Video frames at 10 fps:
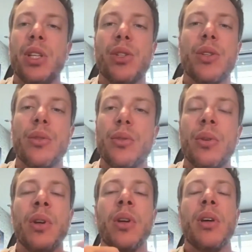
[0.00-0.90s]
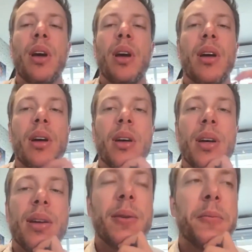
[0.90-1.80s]
tissue.
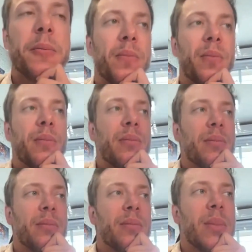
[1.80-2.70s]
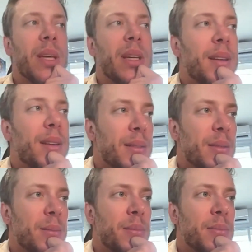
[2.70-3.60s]
Um, uh,
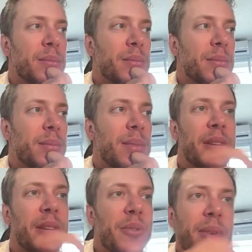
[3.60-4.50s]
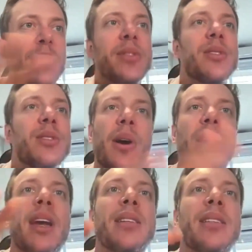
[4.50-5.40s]
if so,
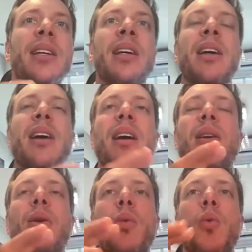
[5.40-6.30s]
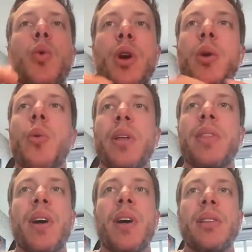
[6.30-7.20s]
I can work
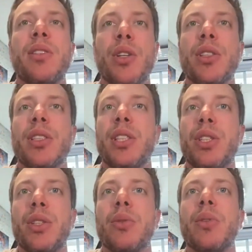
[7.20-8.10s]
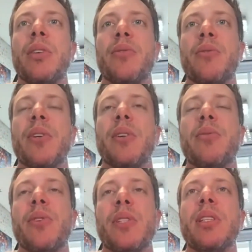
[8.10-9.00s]
with a donor tissue if
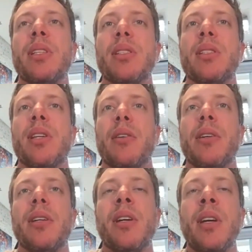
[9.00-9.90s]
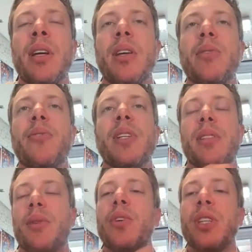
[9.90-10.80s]
it's necessary, if
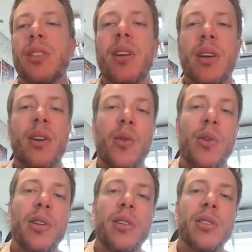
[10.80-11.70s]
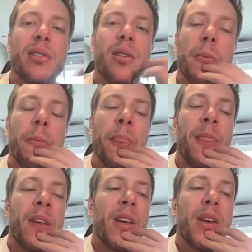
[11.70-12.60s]
it's a risky cornea. So
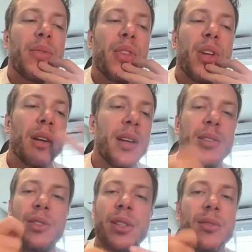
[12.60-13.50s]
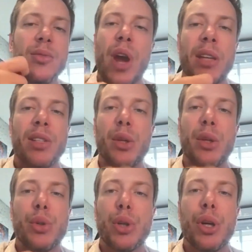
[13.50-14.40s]
if not, I just try and
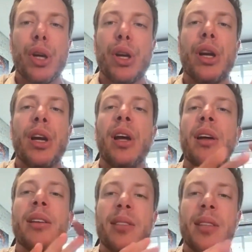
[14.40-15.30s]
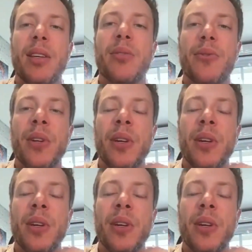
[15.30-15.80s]
suture and see